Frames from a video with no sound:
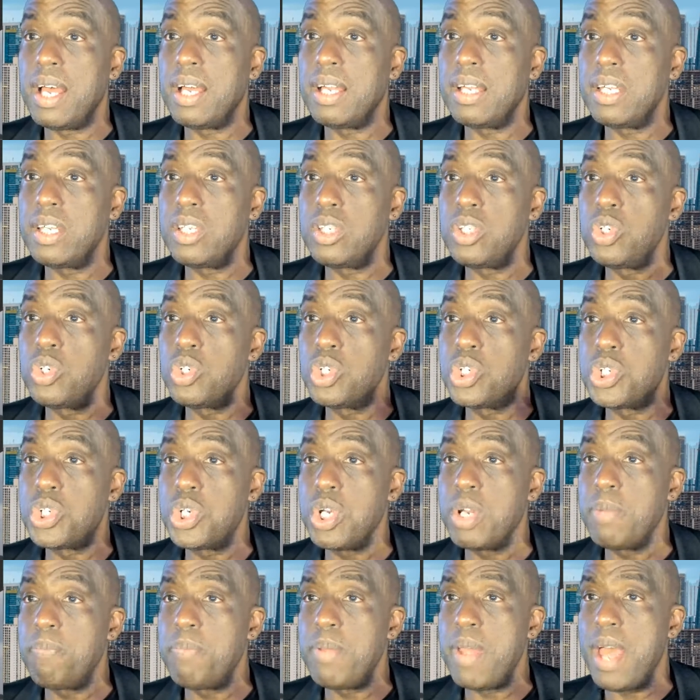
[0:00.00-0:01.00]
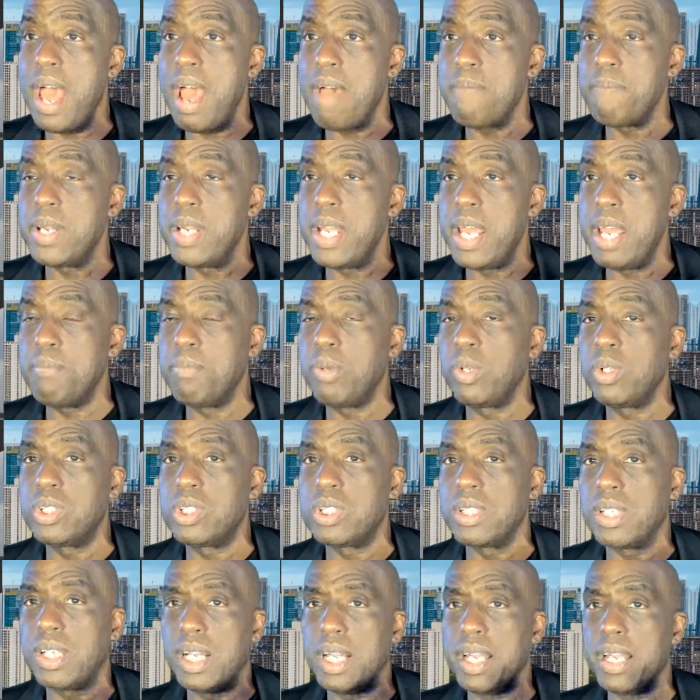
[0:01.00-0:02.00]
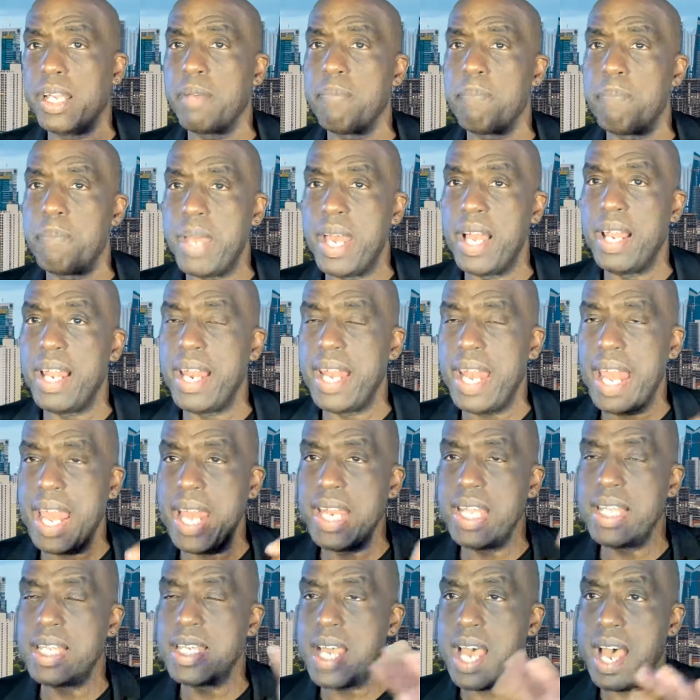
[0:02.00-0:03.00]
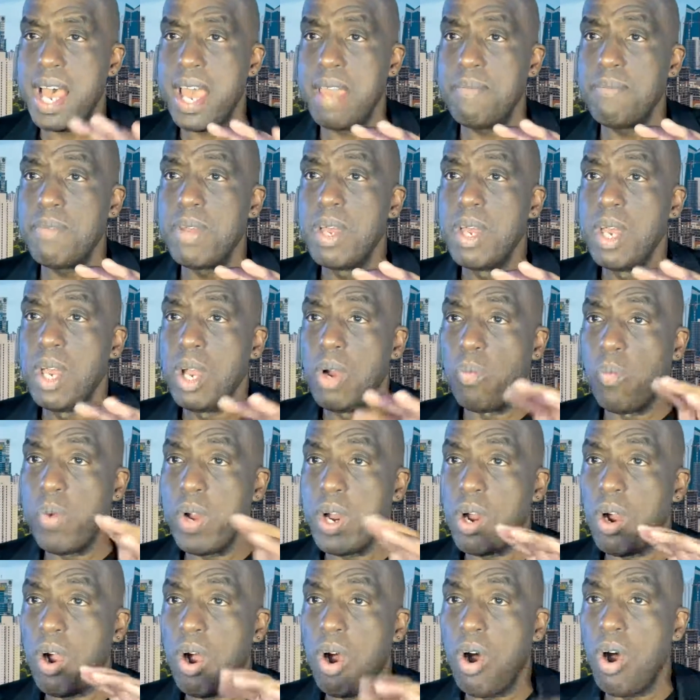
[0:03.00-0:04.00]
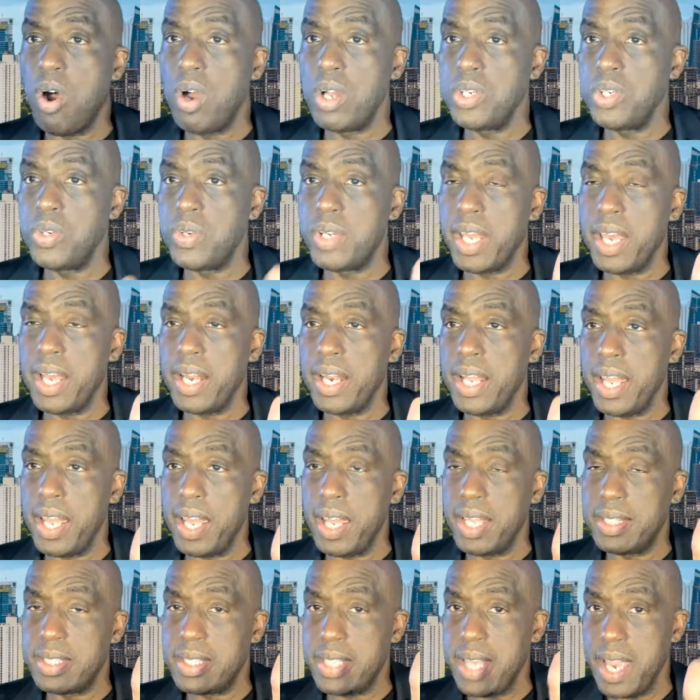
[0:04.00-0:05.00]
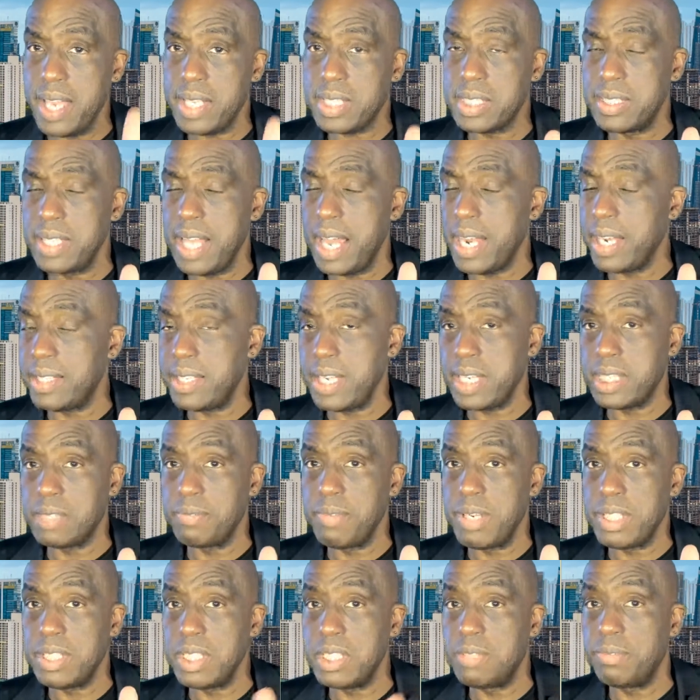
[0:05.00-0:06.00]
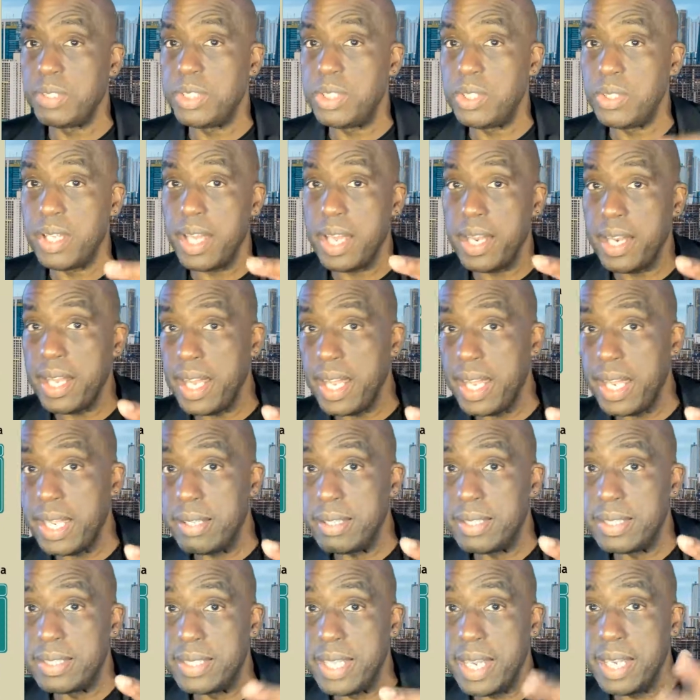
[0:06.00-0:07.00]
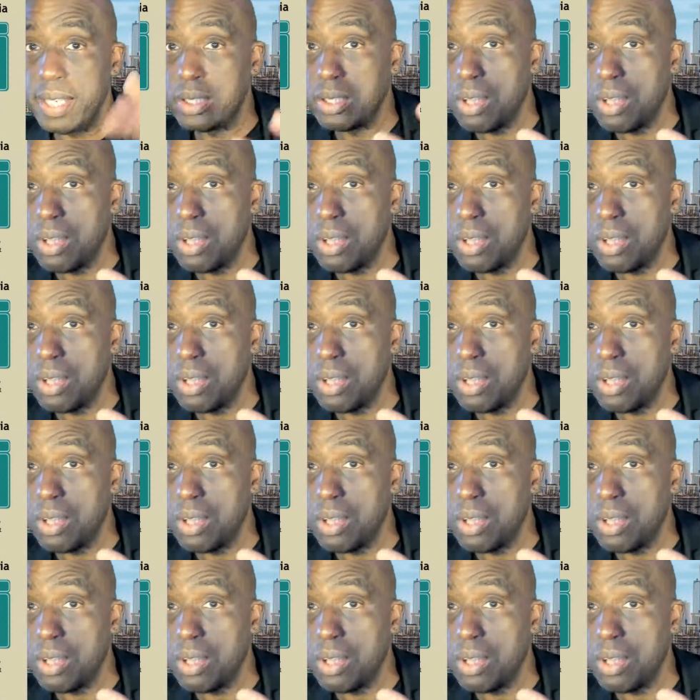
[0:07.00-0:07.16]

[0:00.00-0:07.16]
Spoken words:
you should have been able to click a bell, and anytime we're on, you get a text, not a text message, but you get a ding